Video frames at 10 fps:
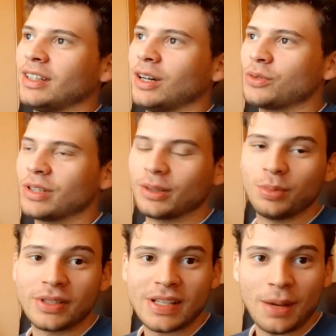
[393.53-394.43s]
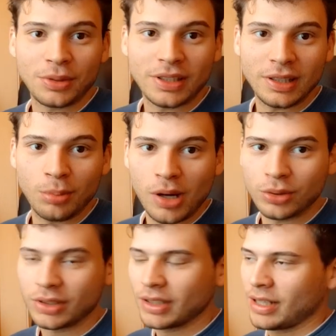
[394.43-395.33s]
I was a little bit skeptical
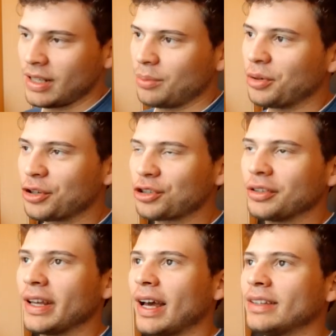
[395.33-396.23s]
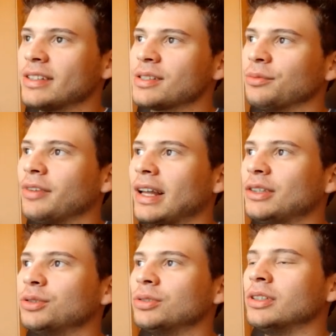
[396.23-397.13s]
about pretty sure they added some
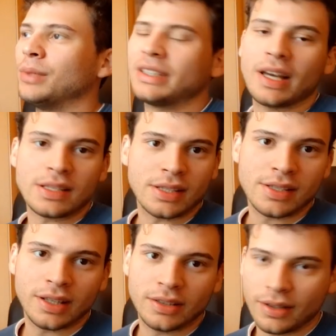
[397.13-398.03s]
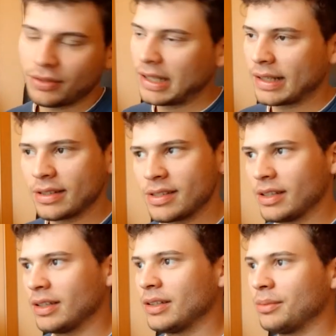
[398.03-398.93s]
value but yeah as i said i feel like it's
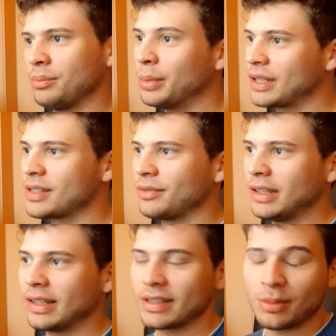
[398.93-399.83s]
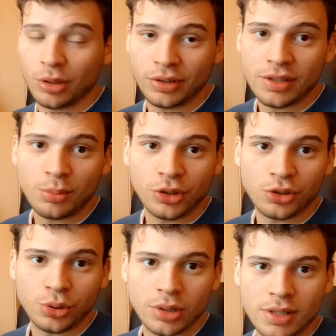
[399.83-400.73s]
uh, mixed feelings about these
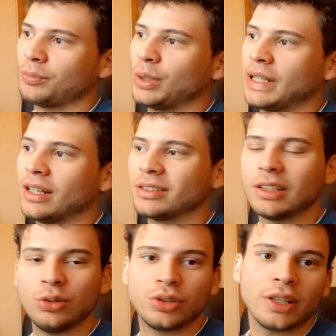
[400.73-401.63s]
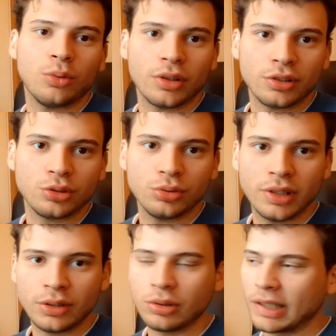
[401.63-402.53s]
modules but yeah until you take one or two
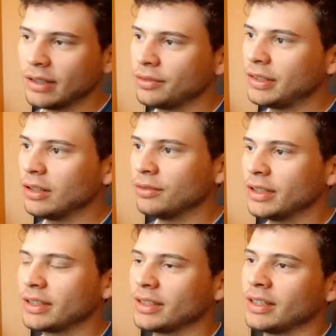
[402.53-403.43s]
then you'll get the feel of it